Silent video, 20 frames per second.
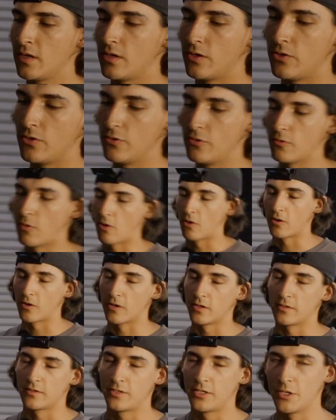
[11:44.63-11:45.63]
you
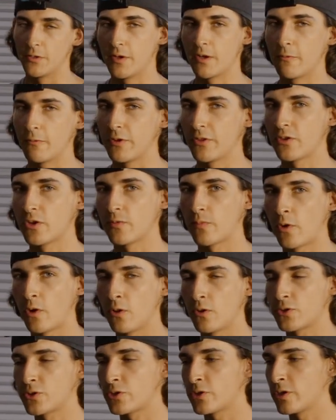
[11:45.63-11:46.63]
are doing with your
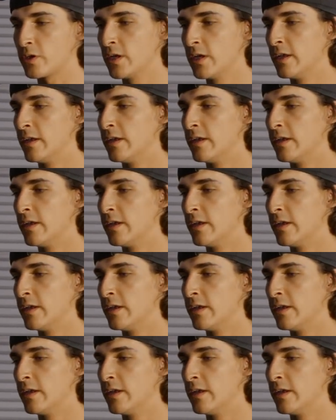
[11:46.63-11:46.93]
polisher.